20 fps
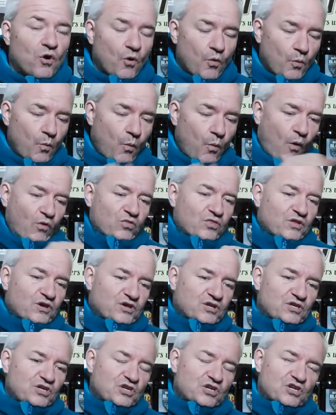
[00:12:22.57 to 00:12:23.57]
one
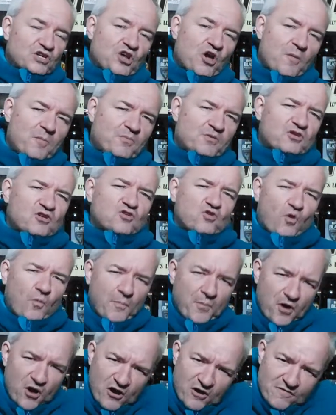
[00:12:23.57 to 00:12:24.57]
that you can open the door
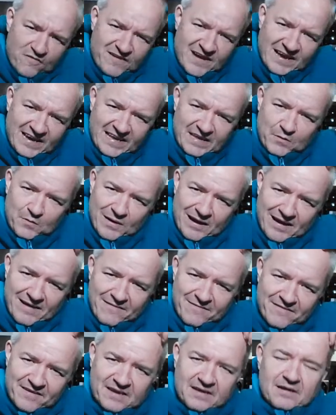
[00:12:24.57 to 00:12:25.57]
perfectly
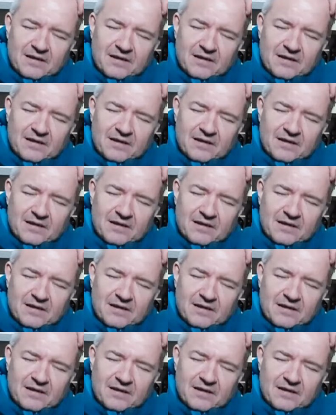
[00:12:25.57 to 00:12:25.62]
with,